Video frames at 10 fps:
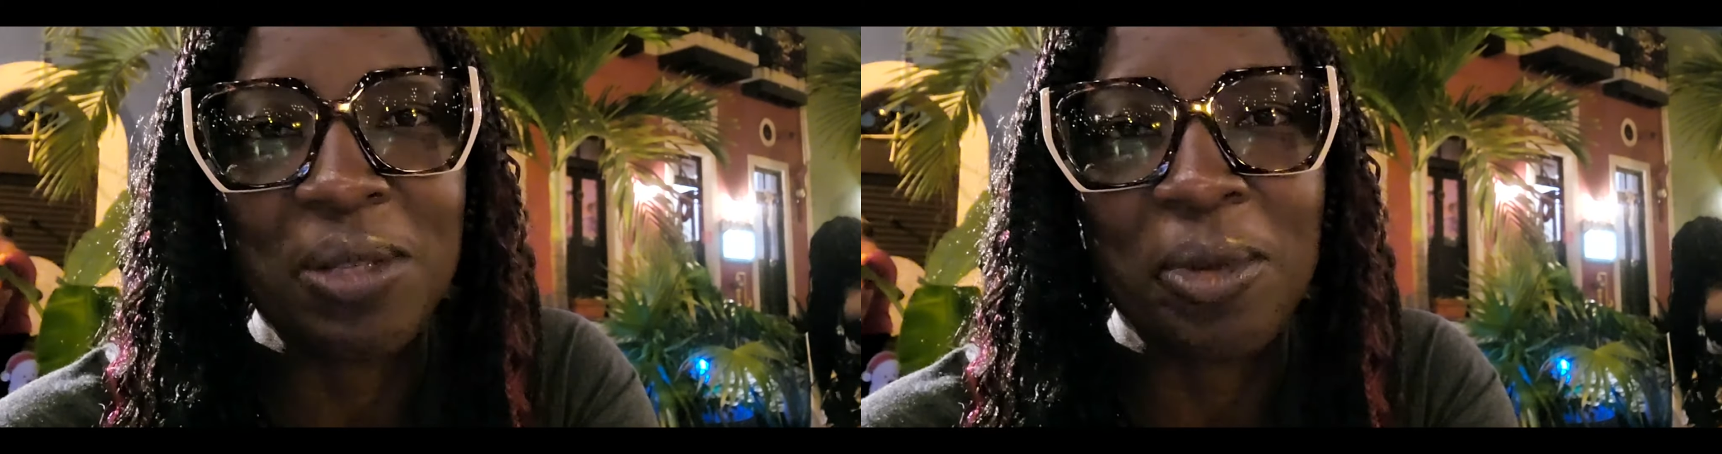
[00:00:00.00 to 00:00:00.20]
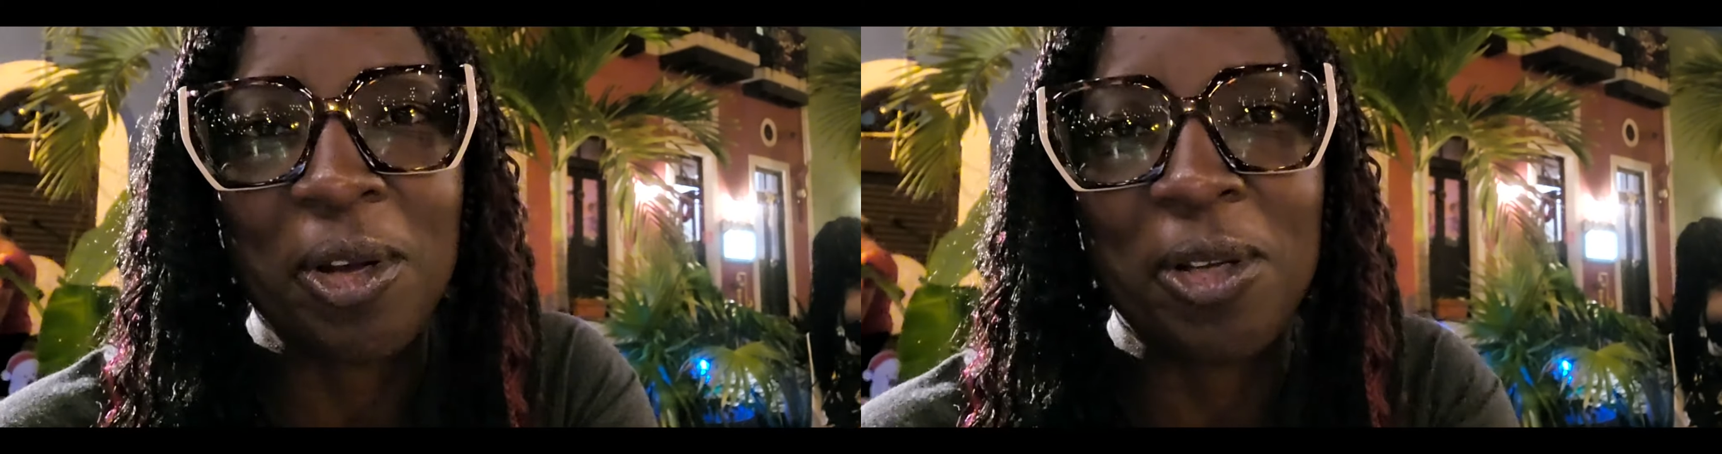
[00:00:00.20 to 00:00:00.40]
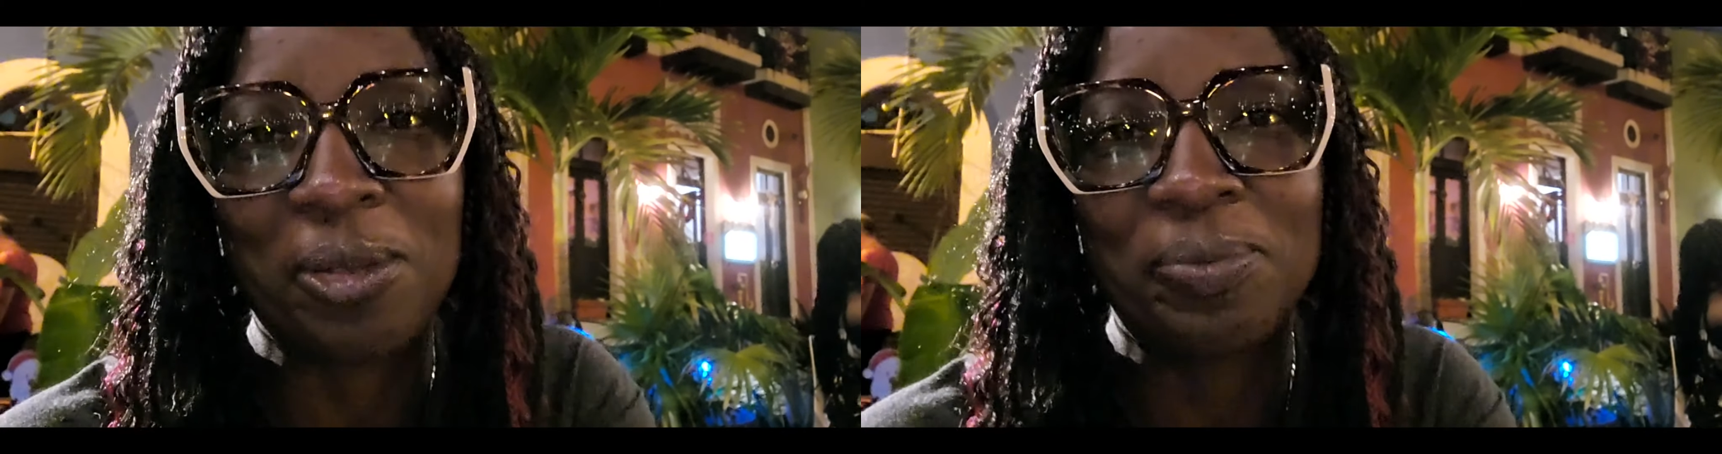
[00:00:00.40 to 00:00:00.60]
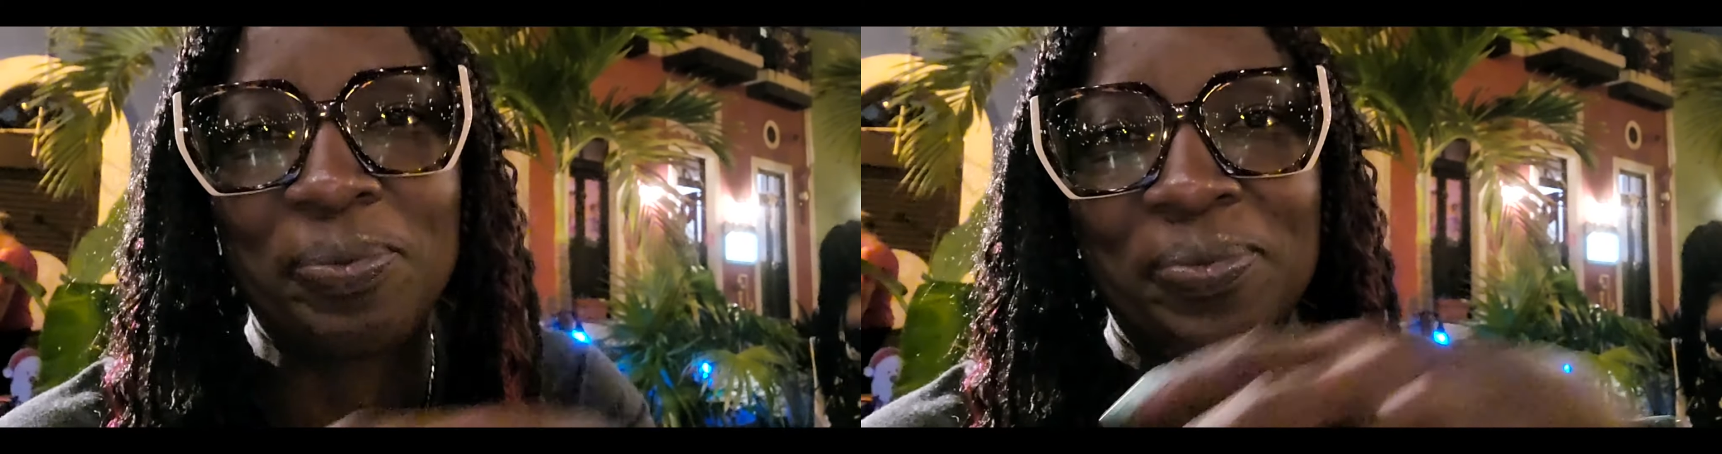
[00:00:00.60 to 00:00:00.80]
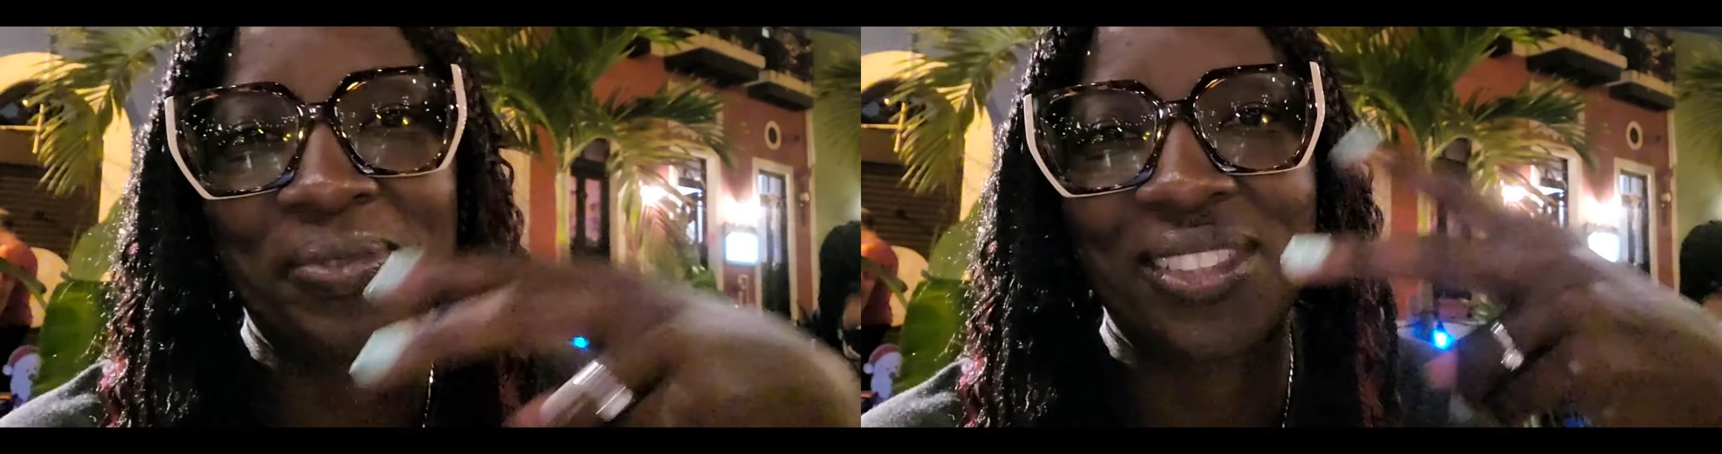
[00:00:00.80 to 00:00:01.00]
tomorrow.
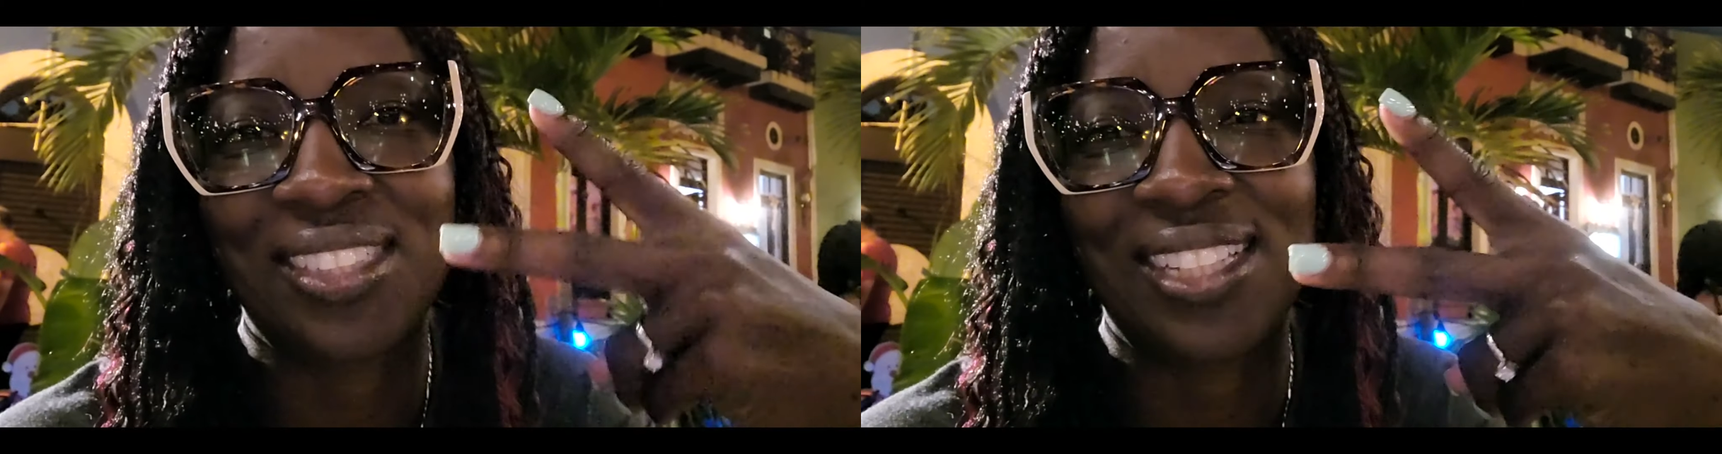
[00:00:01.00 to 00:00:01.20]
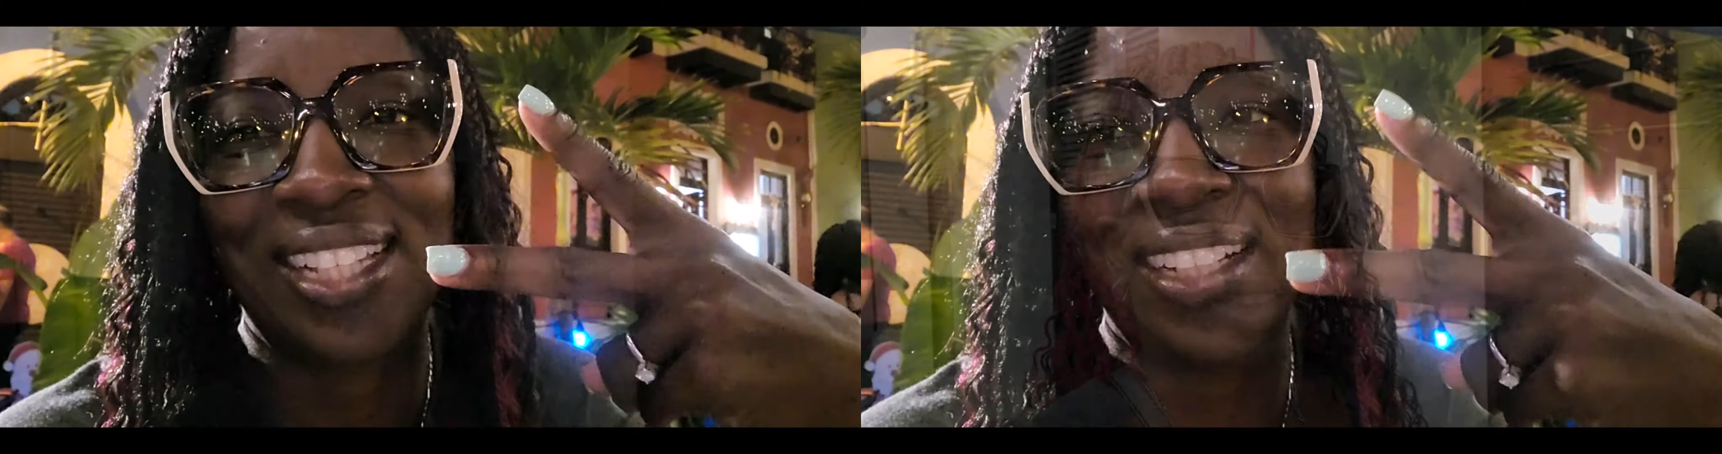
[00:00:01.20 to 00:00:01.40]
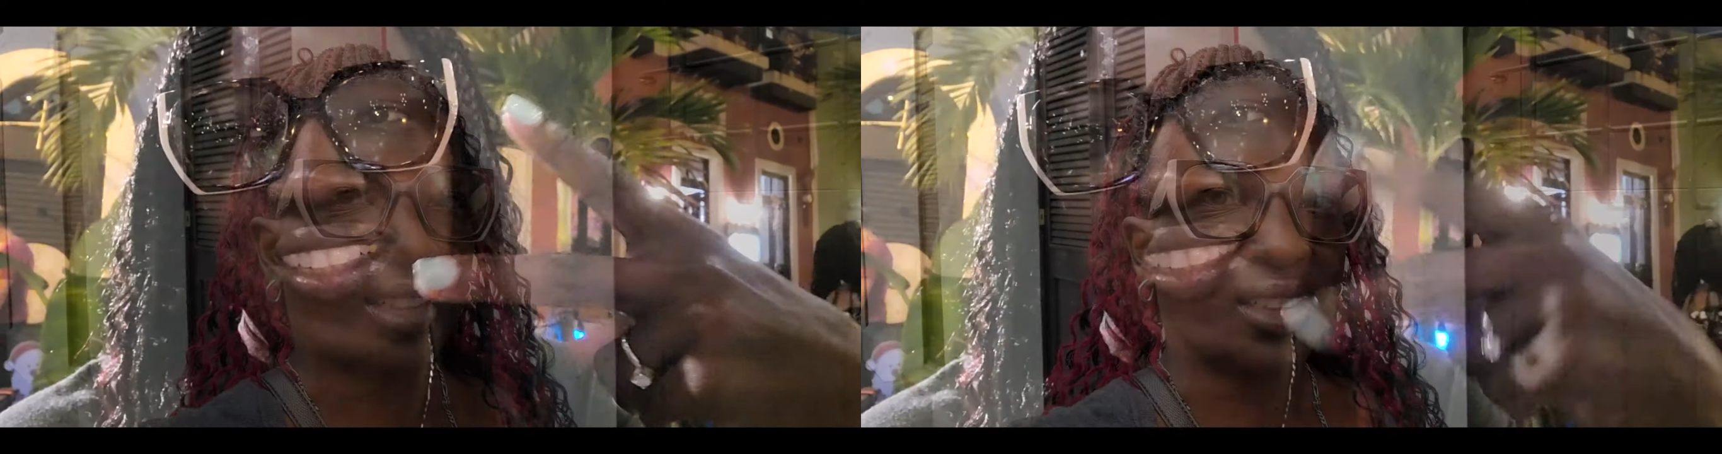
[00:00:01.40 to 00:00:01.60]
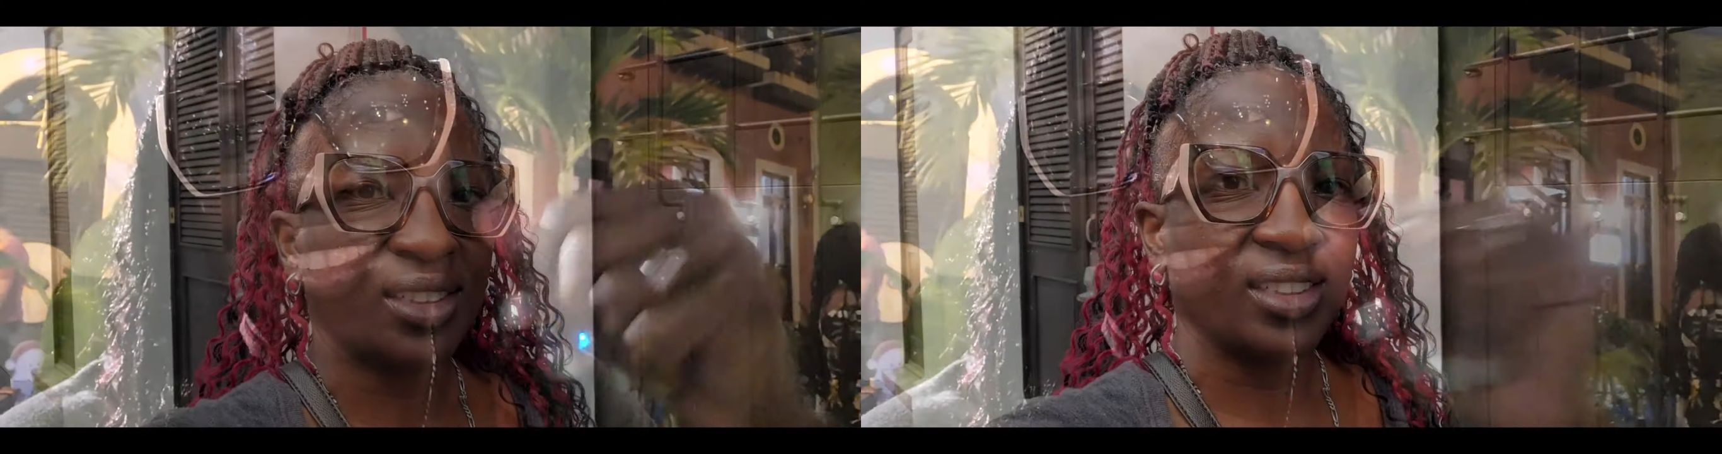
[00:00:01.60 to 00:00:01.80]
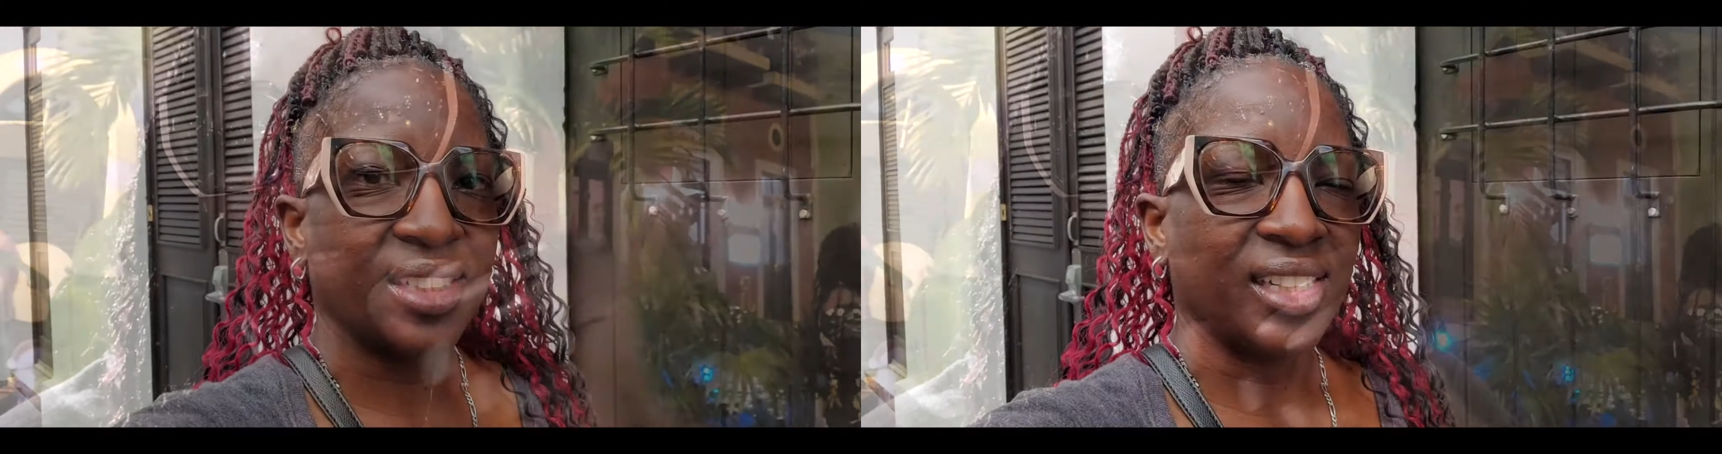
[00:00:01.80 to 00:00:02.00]
Later.
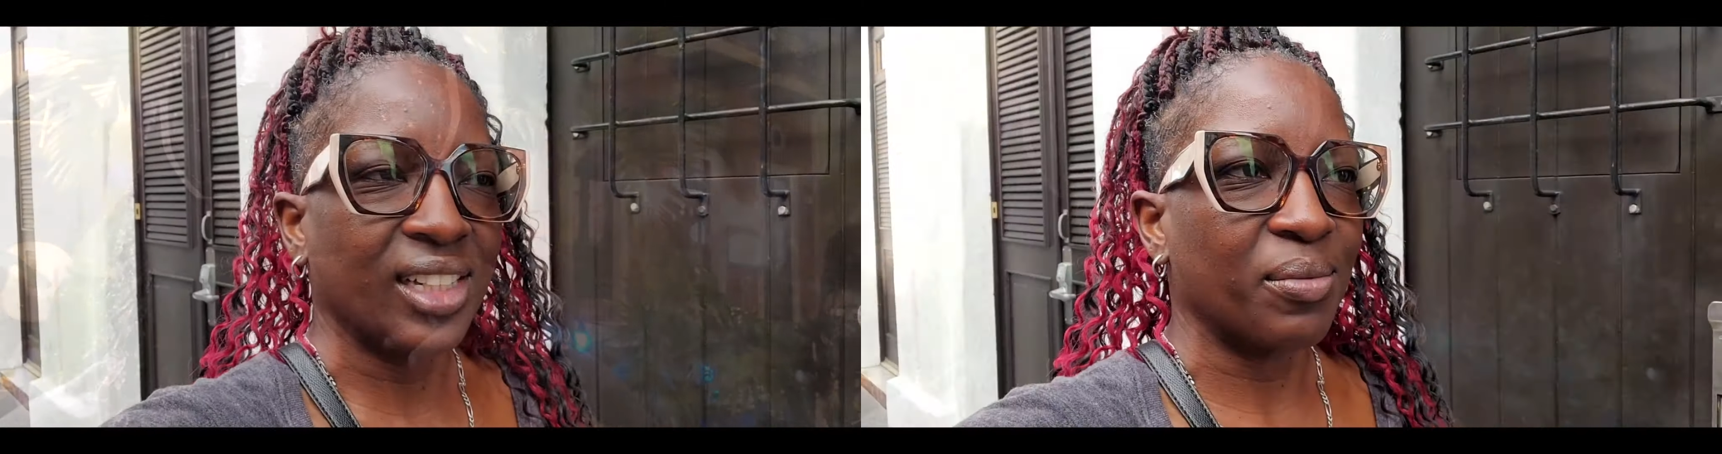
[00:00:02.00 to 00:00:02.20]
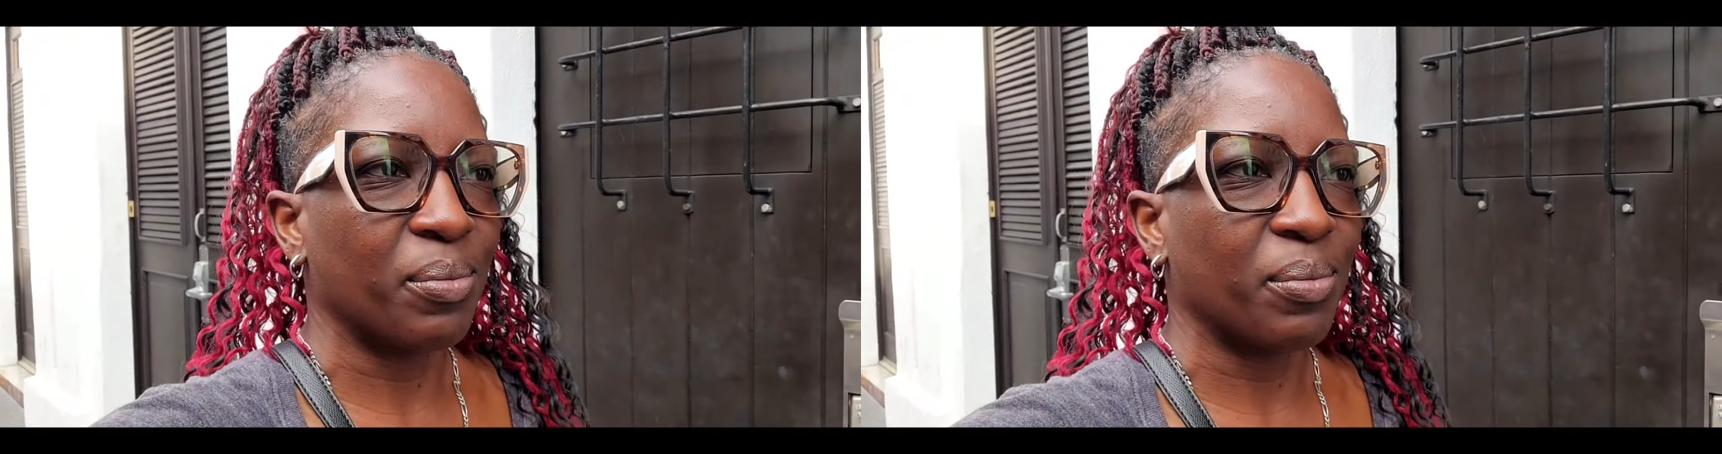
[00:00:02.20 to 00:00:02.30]
Good